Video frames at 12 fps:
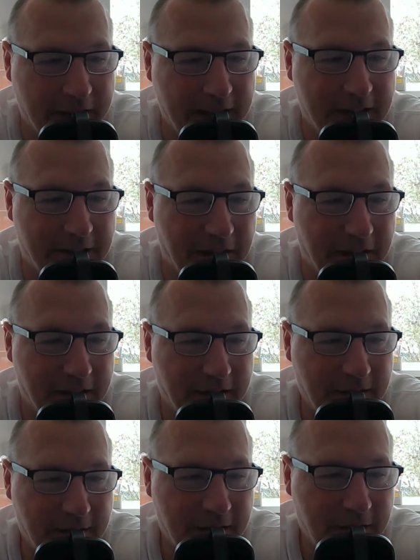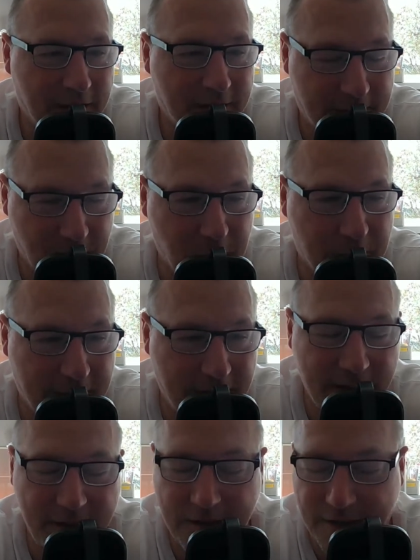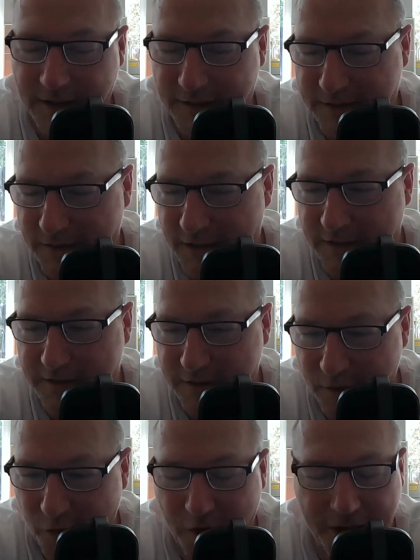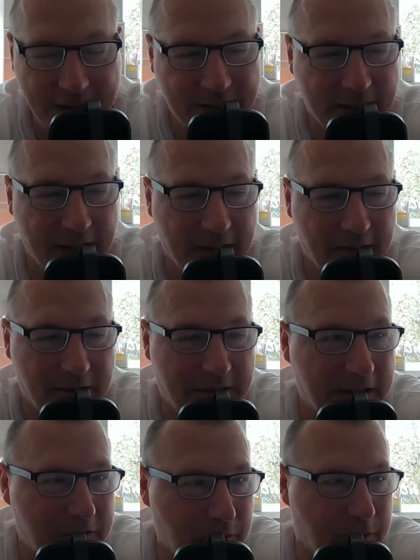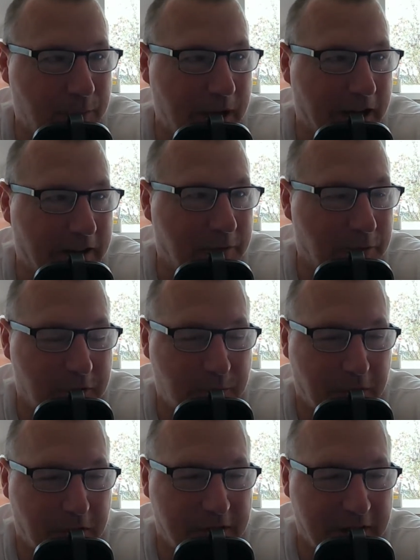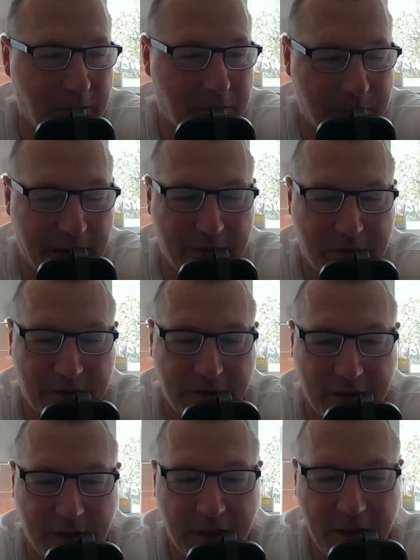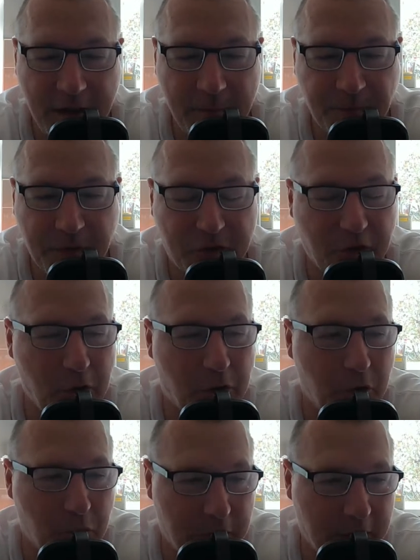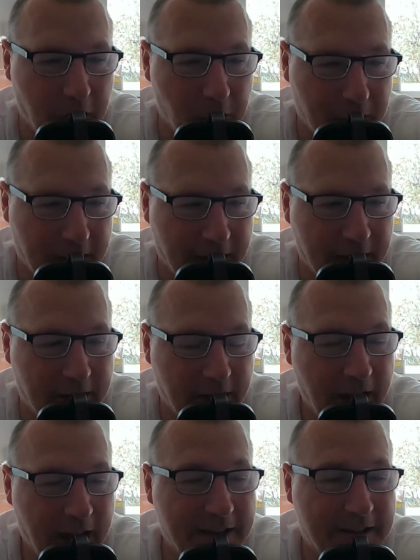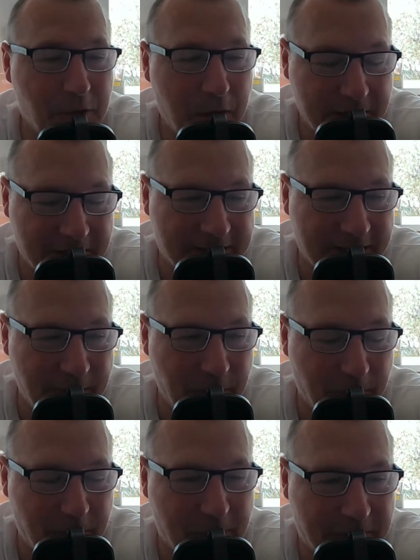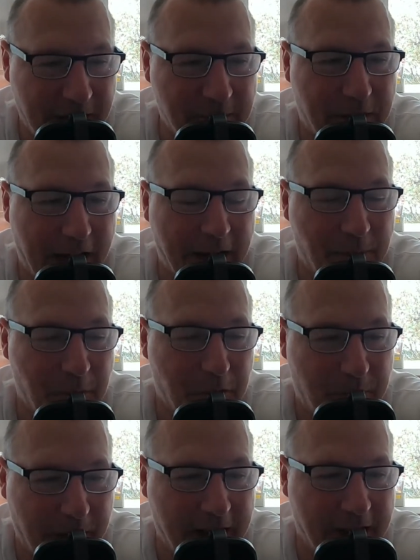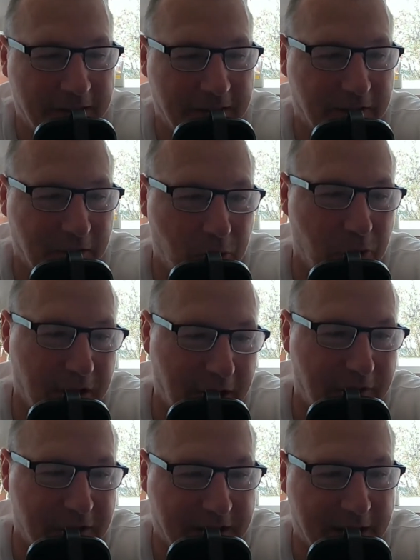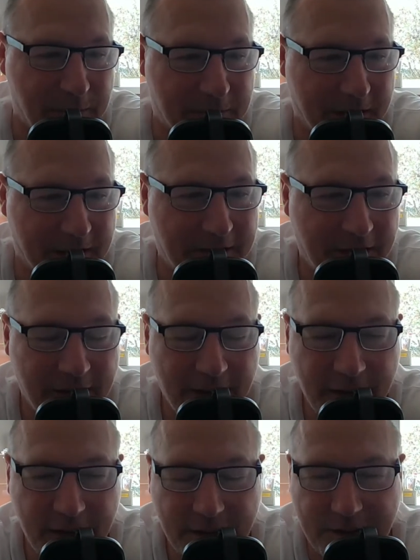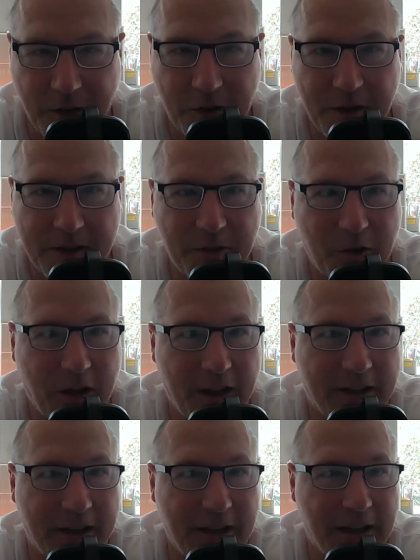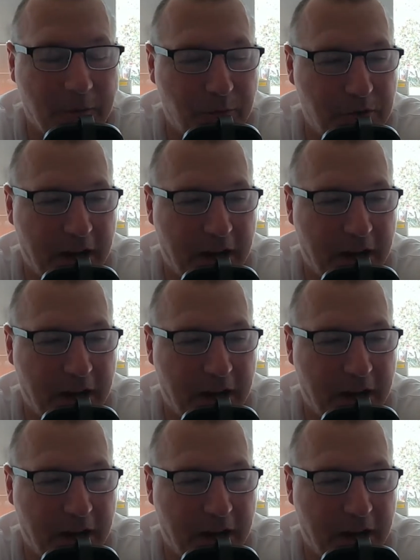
league there. See what I'm saying? It's not easy, and the disrespect just because he was managing in a so-called lower league, he still had the same caliber of players as all the other teams did. So it's not like he